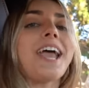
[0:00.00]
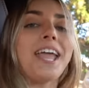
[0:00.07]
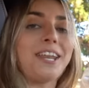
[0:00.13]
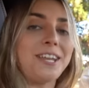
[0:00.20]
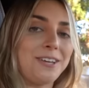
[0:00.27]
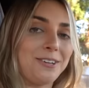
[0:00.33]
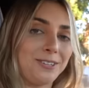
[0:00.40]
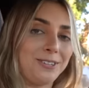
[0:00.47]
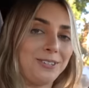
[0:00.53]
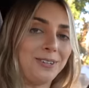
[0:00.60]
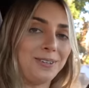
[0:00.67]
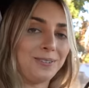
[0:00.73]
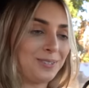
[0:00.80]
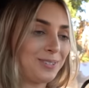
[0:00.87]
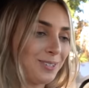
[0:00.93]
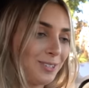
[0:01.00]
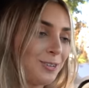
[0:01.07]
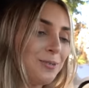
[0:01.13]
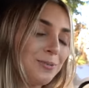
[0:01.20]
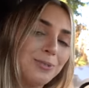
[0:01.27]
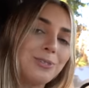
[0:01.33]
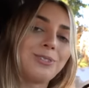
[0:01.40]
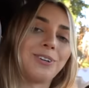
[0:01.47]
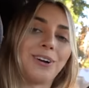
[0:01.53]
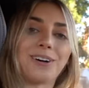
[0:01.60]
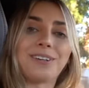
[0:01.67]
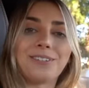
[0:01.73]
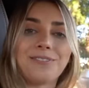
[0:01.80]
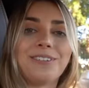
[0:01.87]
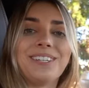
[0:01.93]
any excuse to
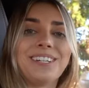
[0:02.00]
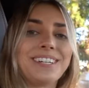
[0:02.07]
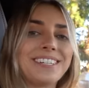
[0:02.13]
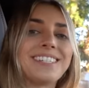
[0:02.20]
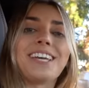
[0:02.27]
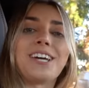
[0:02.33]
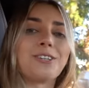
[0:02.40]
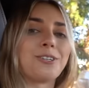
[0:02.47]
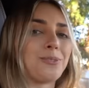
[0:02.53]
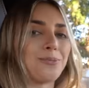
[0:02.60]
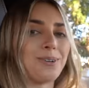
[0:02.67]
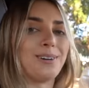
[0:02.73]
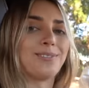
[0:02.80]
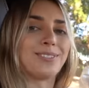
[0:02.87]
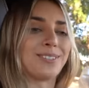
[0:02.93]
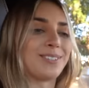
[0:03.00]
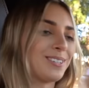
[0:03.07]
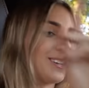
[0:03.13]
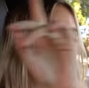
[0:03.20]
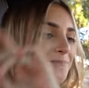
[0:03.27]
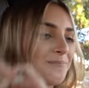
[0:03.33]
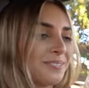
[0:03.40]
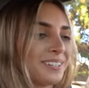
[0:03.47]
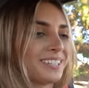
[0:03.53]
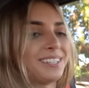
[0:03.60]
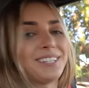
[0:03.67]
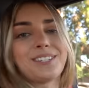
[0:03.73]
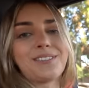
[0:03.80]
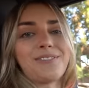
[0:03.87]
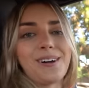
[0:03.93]
start Phoenix and to rev her, so
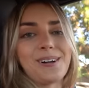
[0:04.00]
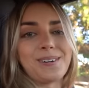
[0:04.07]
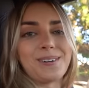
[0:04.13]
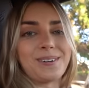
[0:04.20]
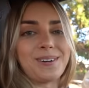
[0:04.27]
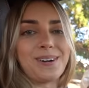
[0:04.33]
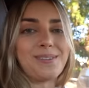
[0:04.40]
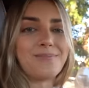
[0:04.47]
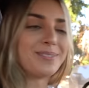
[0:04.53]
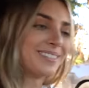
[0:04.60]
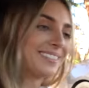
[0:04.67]
let's fire her up.